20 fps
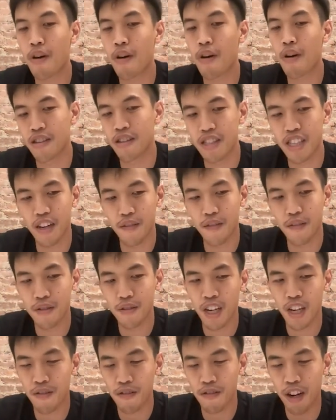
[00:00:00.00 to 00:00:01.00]
pride ourselves
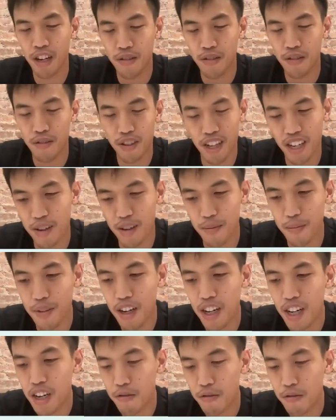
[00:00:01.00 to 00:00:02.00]
to have great
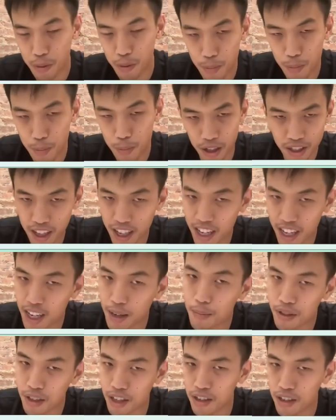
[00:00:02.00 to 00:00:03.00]
response
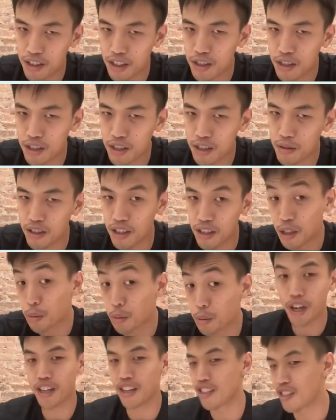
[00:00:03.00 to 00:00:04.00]
times on our Discord as
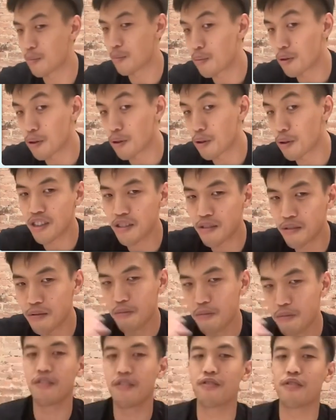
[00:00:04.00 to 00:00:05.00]
well as in person
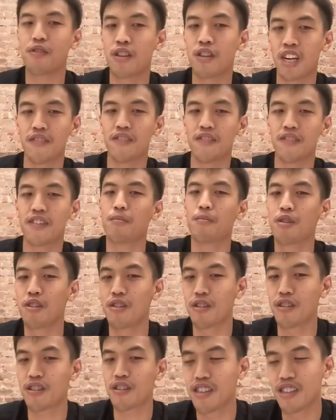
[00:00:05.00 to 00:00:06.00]
if you kind of come
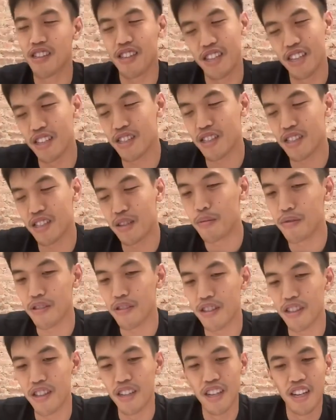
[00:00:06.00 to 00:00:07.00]
to
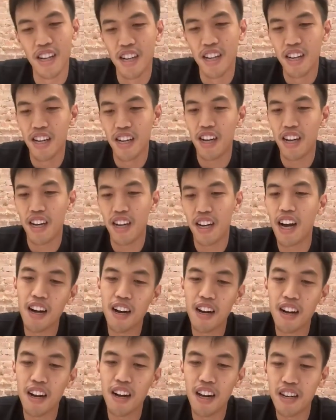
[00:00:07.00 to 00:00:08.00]
Istanbul
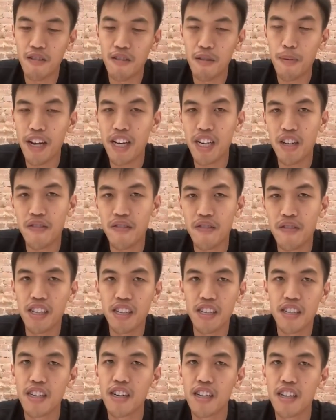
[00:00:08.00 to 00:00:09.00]
the remainder of the
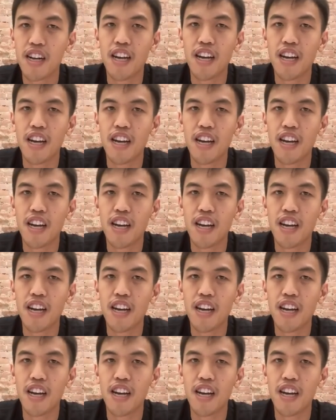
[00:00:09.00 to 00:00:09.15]
year.